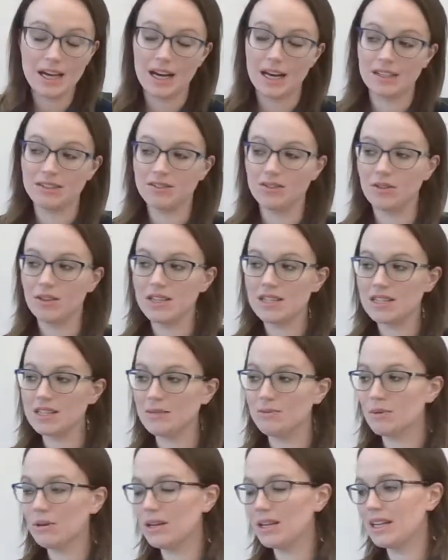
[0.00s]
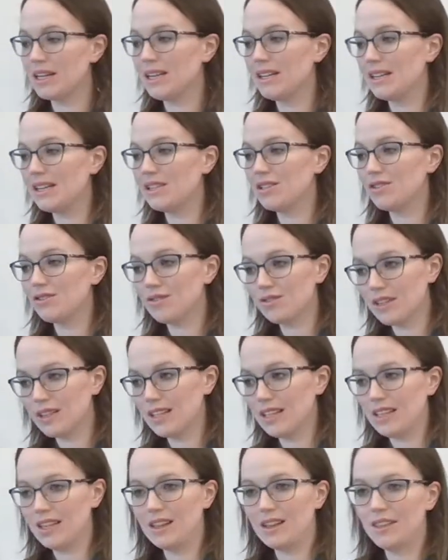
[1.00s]
And so this is where it can get
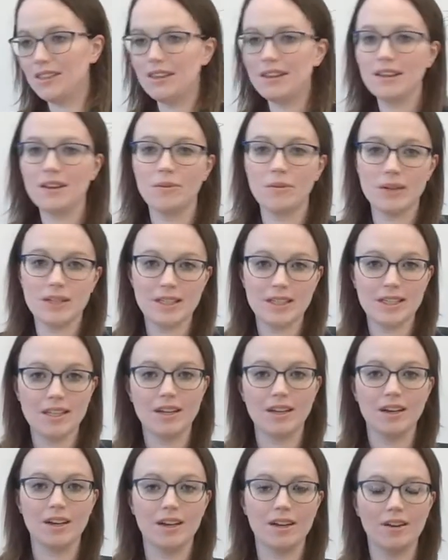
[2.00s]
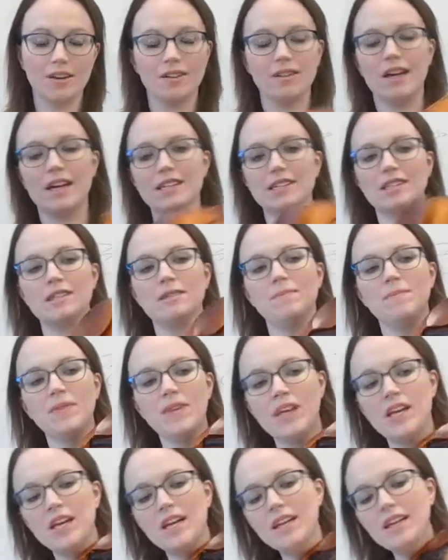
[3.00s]
tricky, and the thing that we did in our lesson
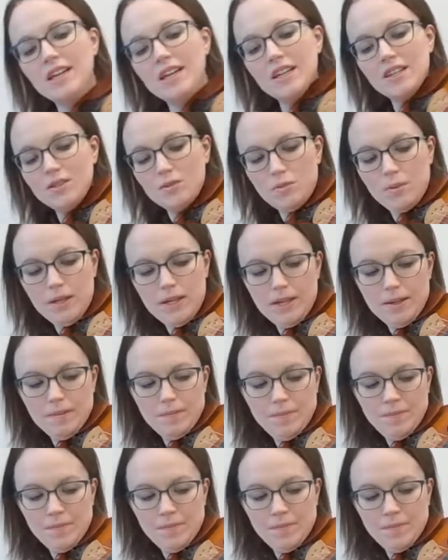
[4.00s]
is we